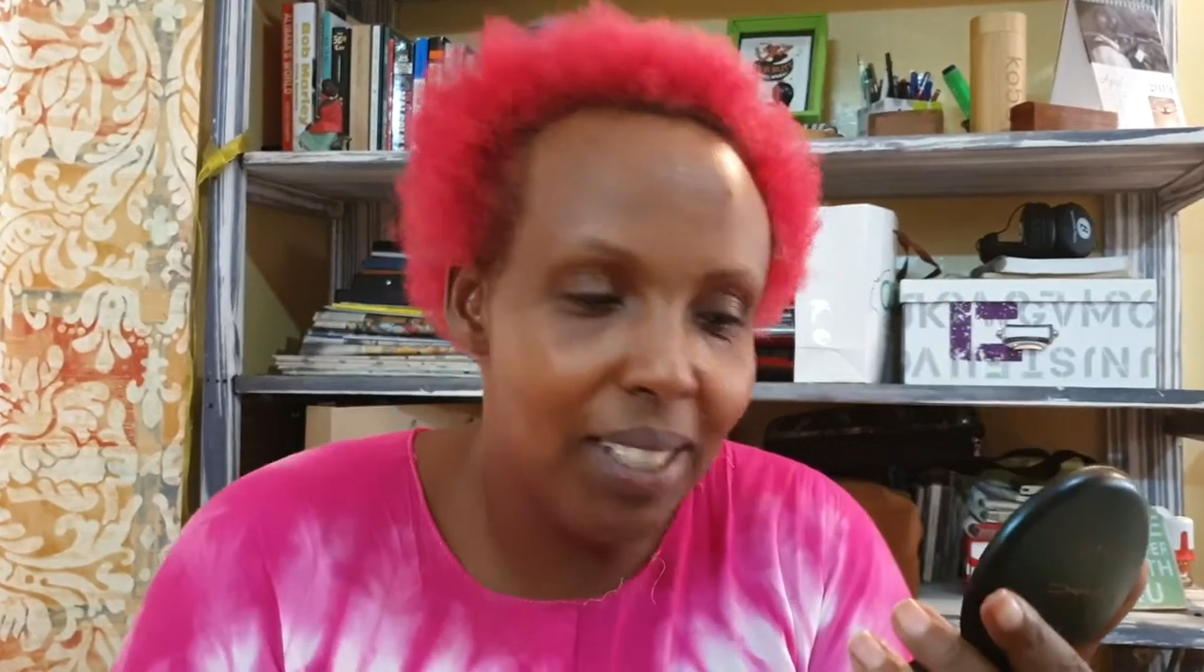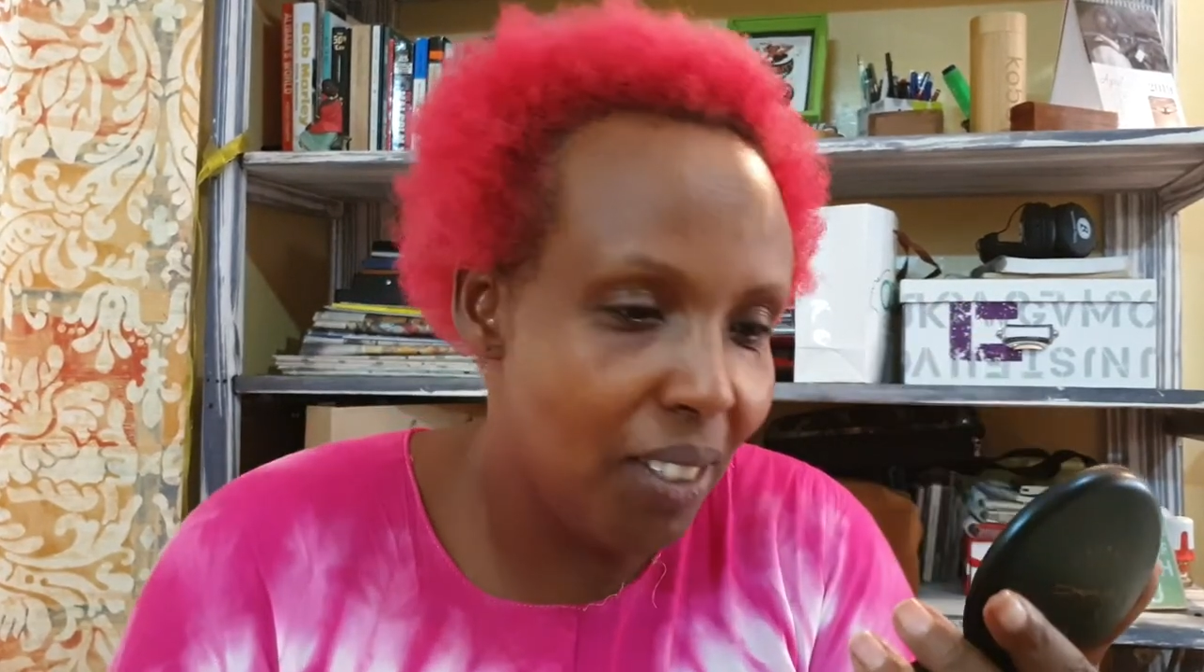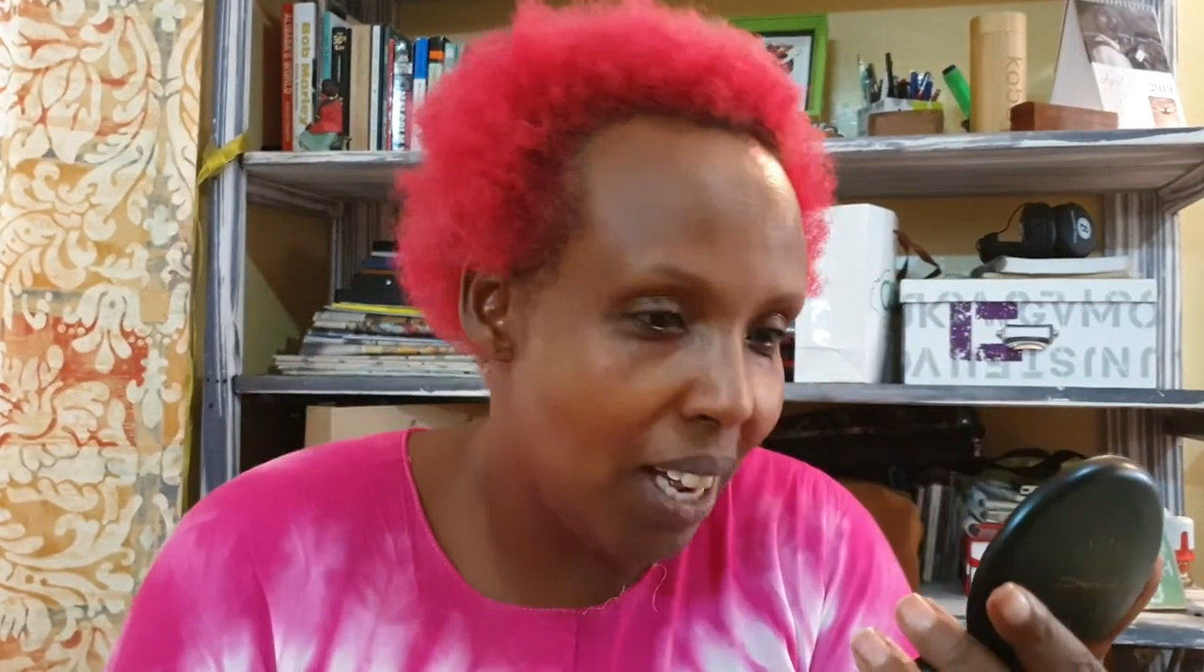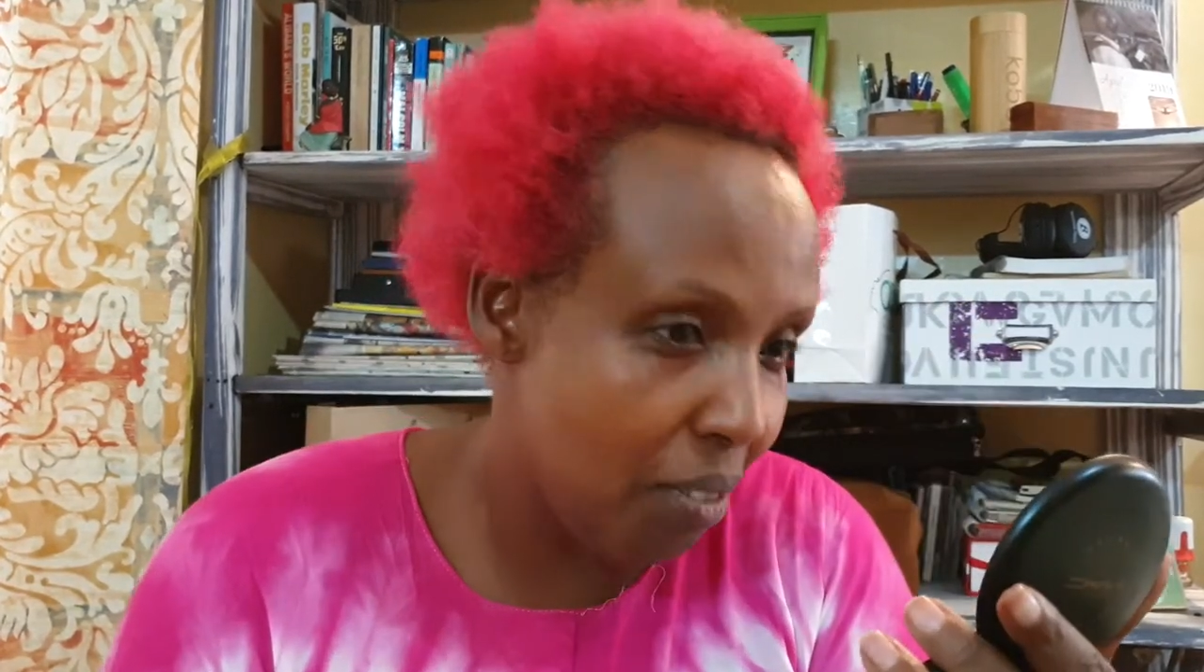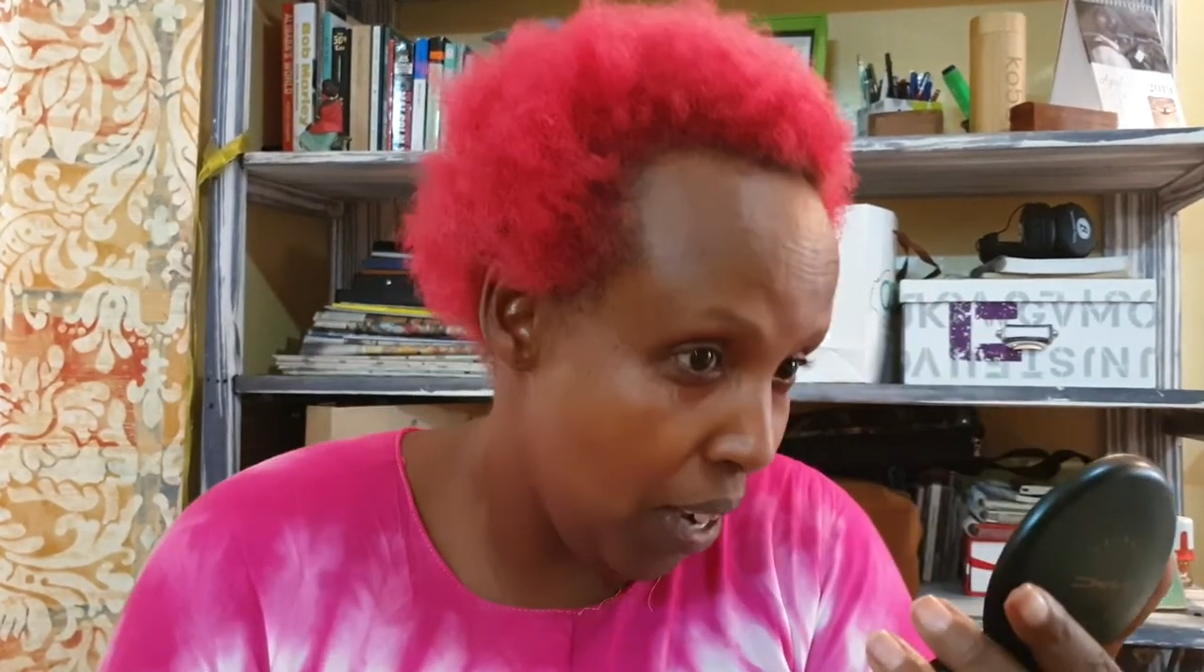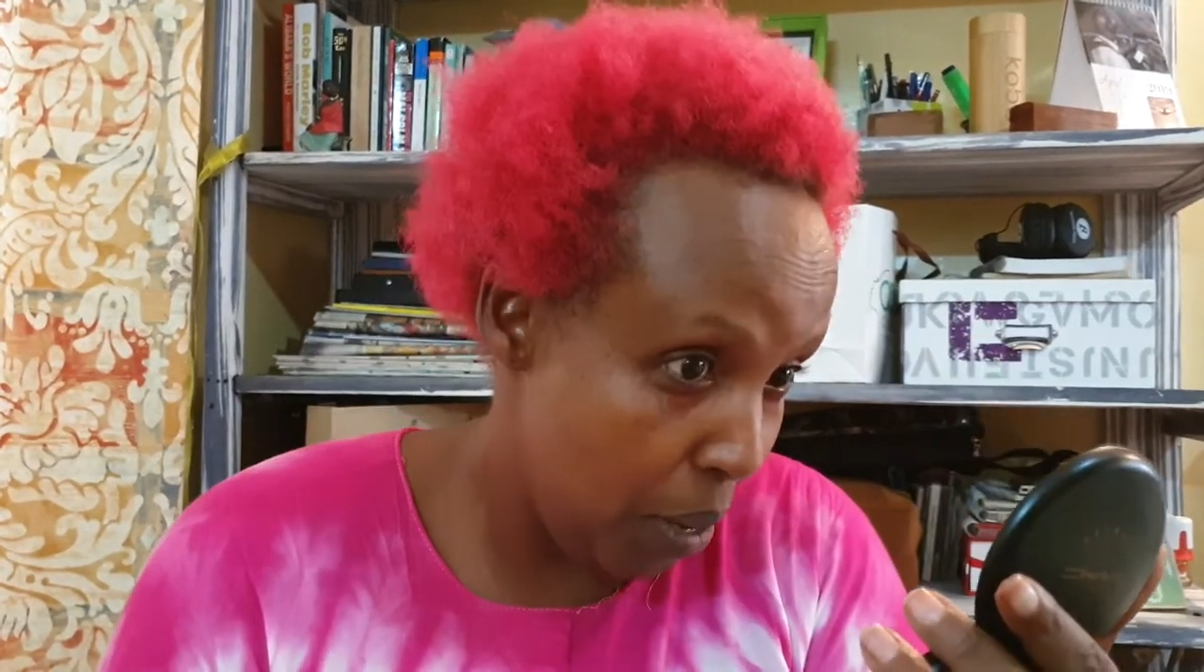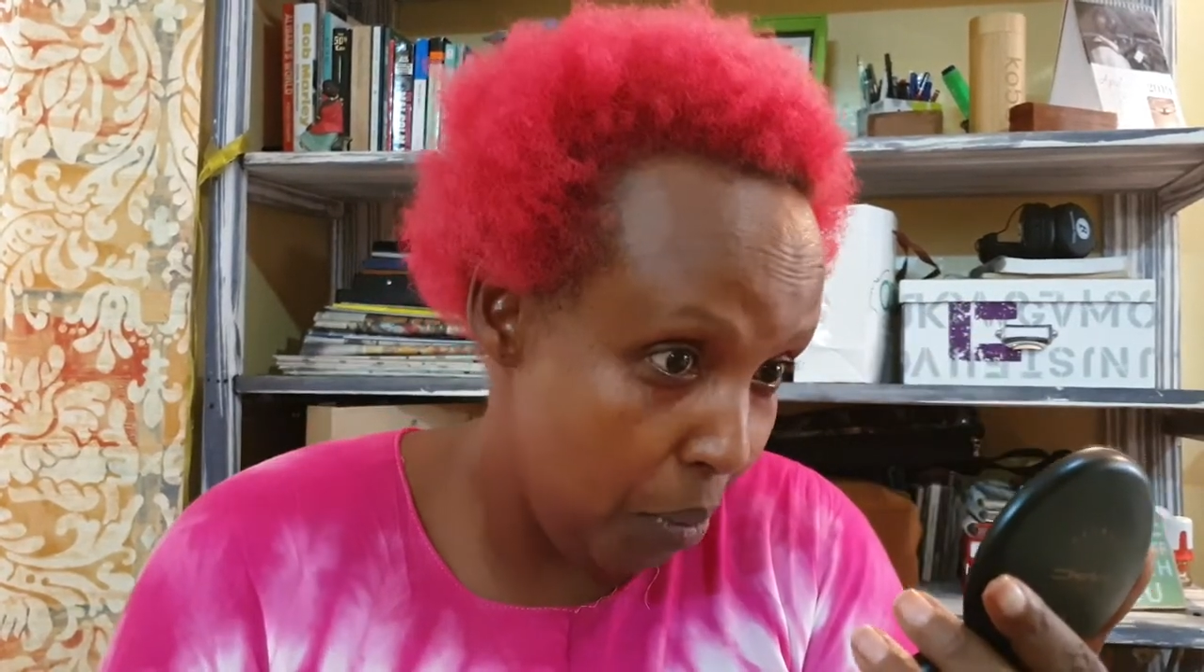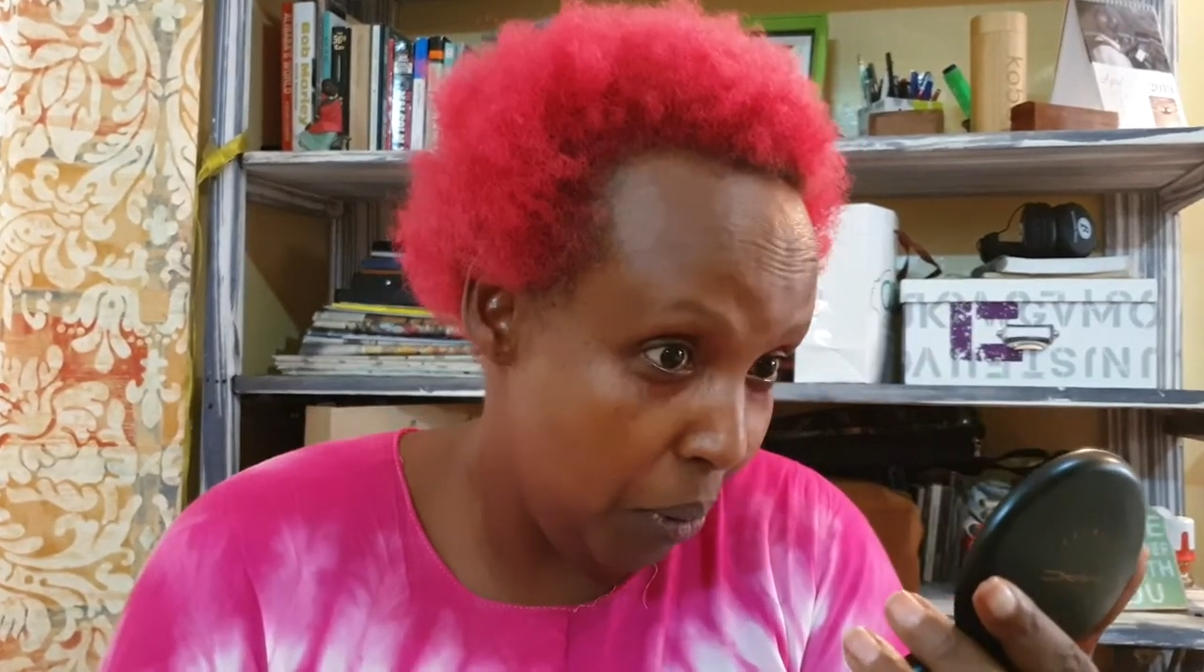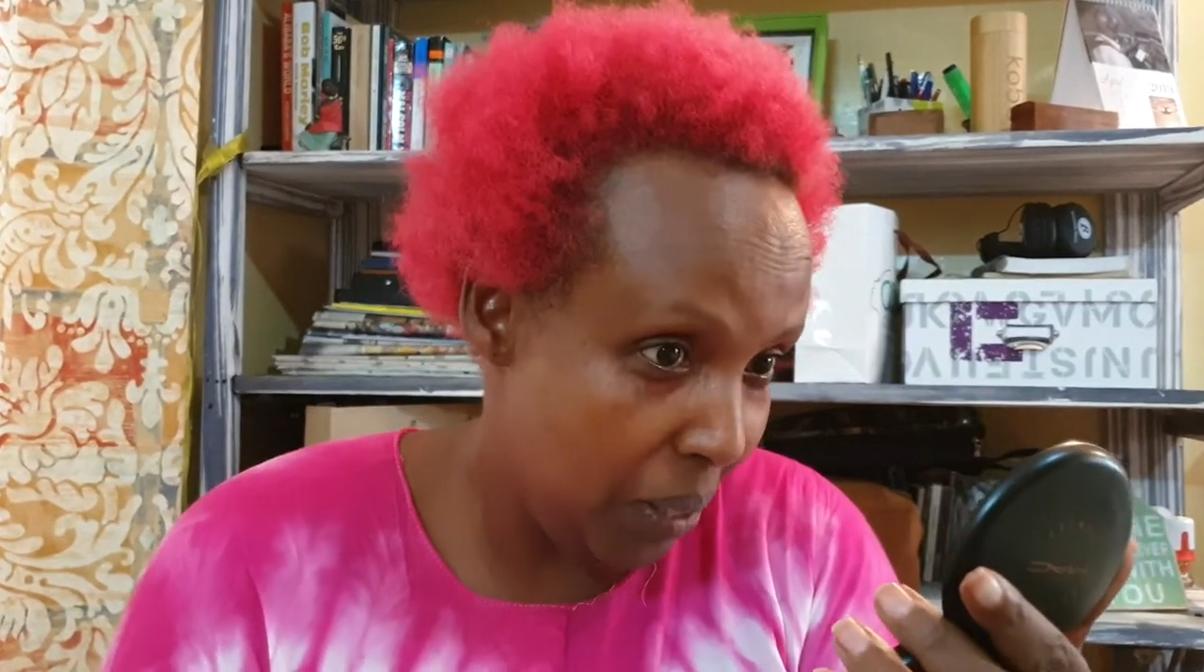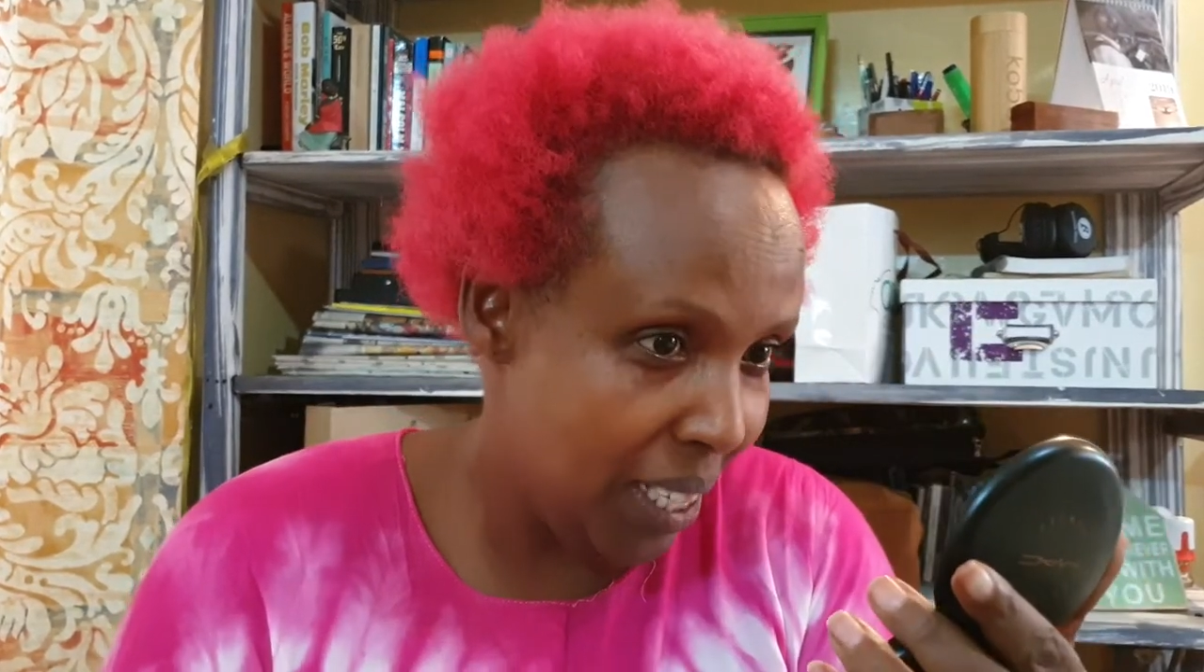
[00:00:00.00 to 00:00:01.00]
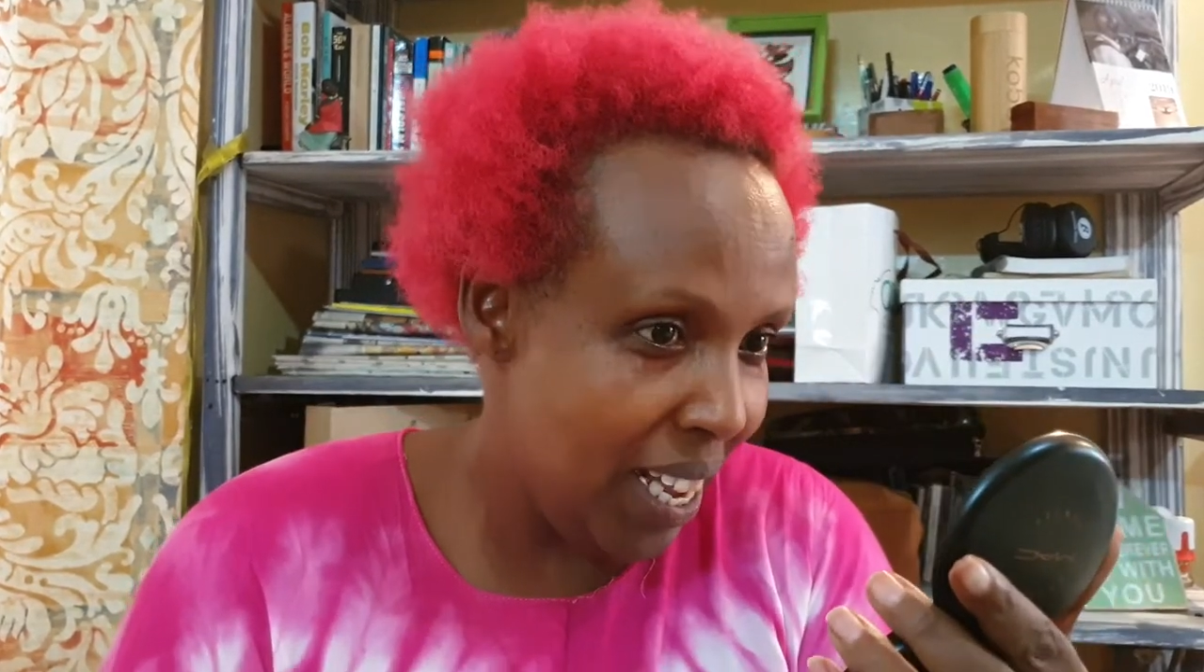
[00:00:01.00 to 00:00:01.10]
don't have eyebrows,